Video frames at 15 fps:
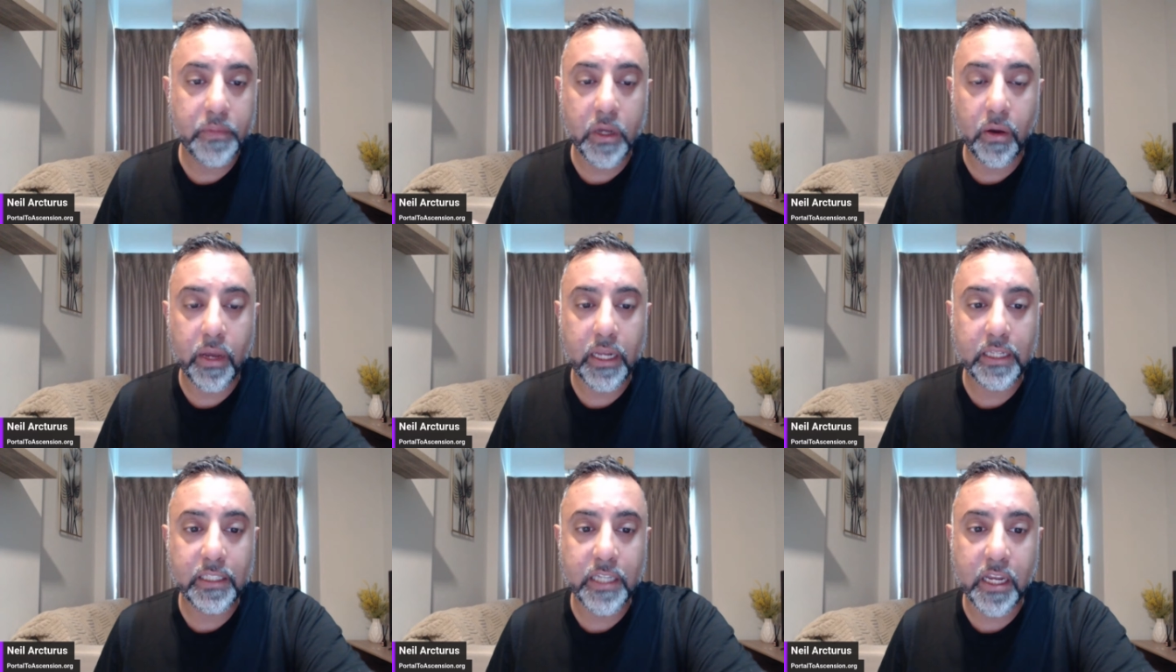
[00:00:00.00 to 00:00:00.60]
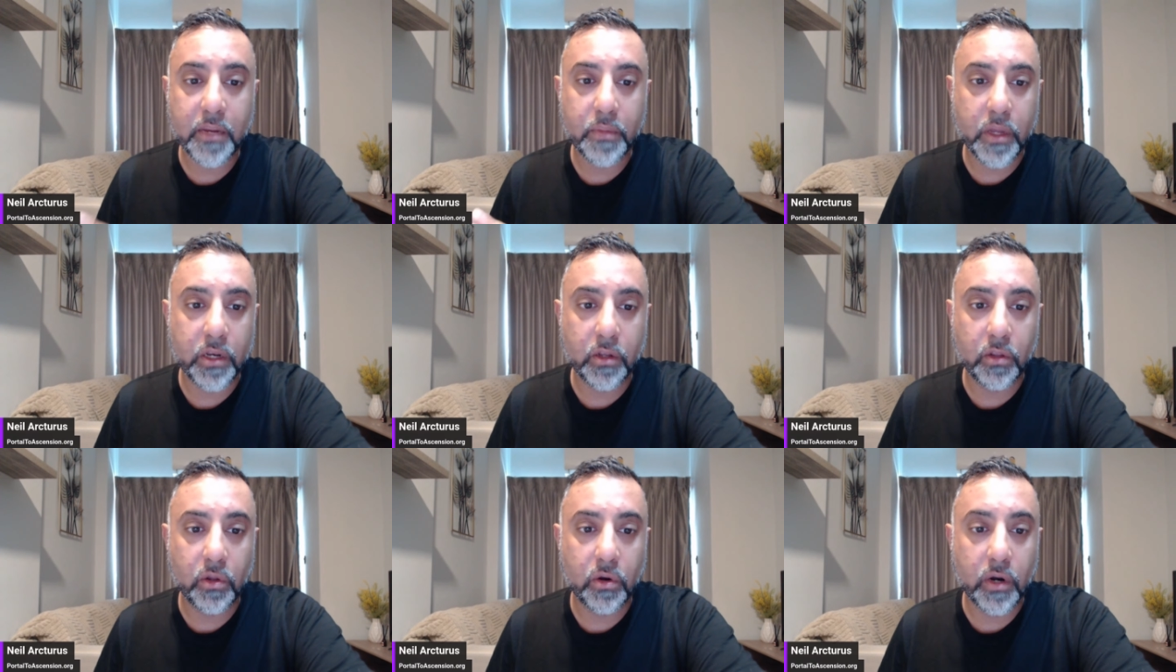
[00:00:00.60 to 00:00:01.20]
go ahead and sign up under
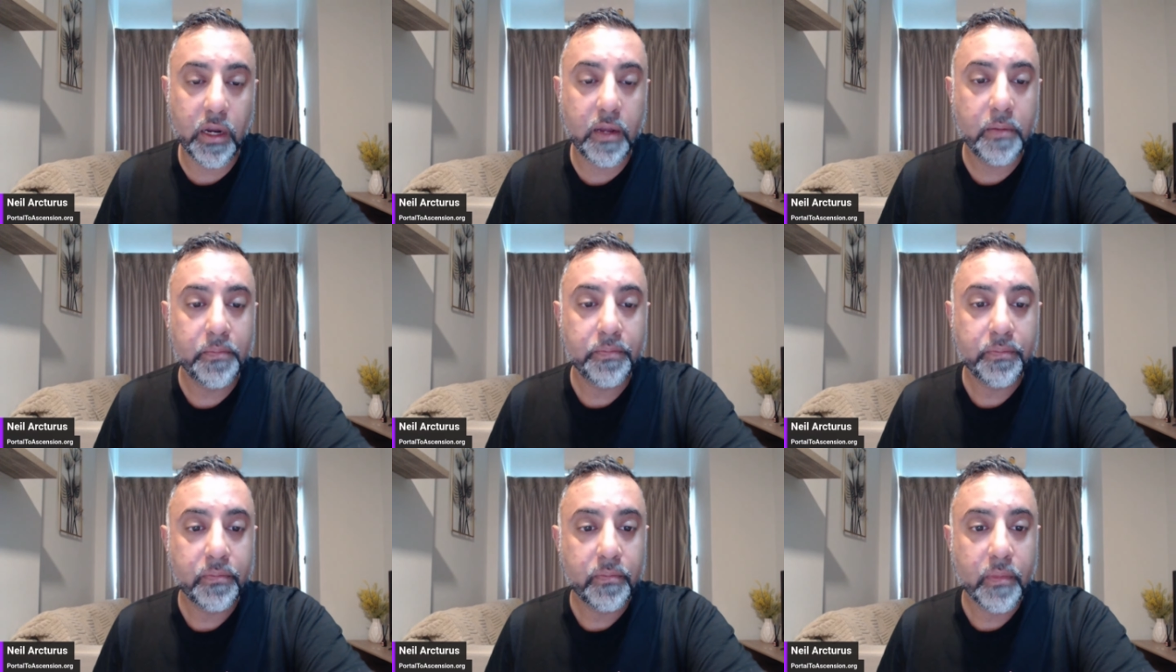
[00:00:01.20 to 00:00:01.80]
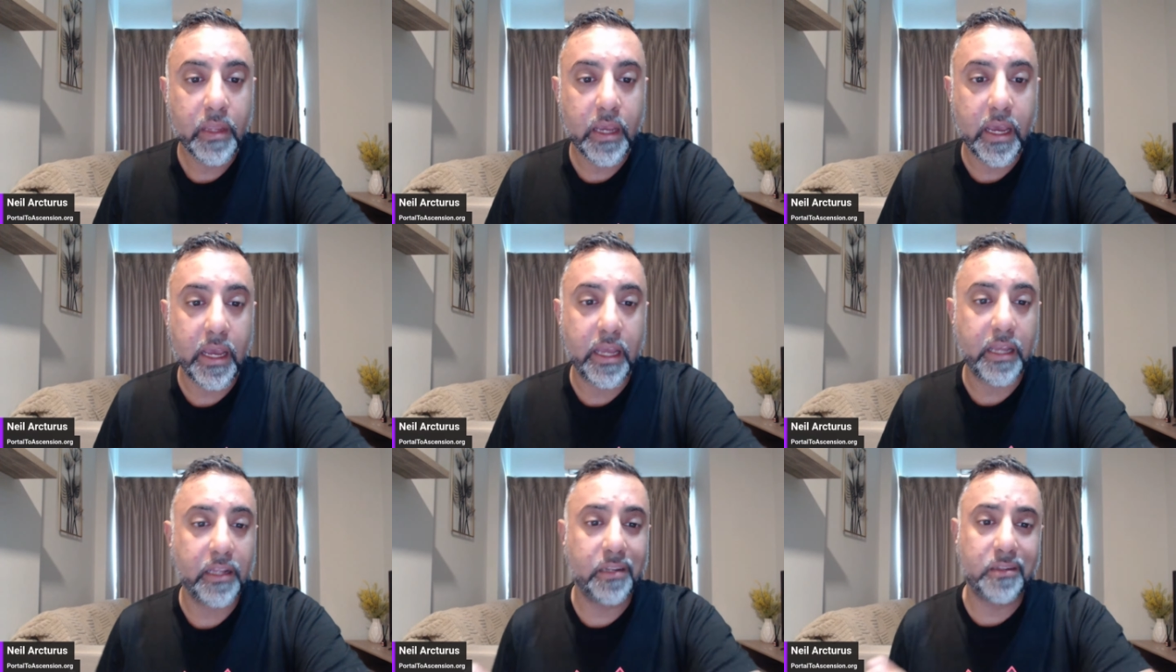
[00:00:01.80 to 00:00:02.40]
Laura.
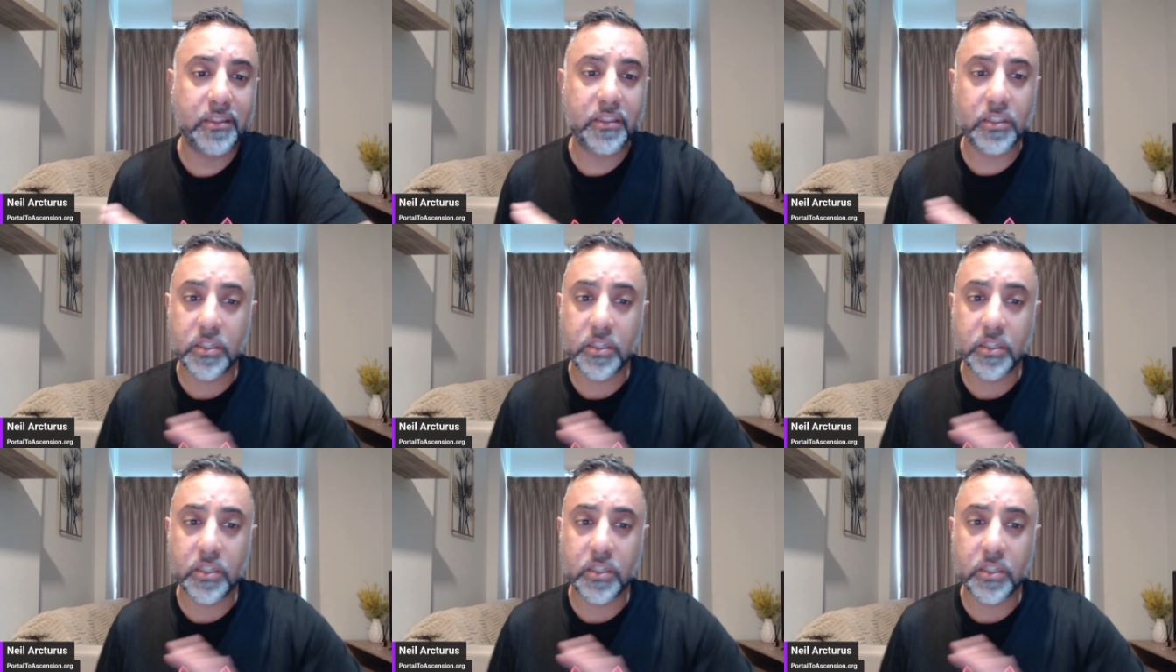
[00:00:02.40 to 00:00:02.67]
And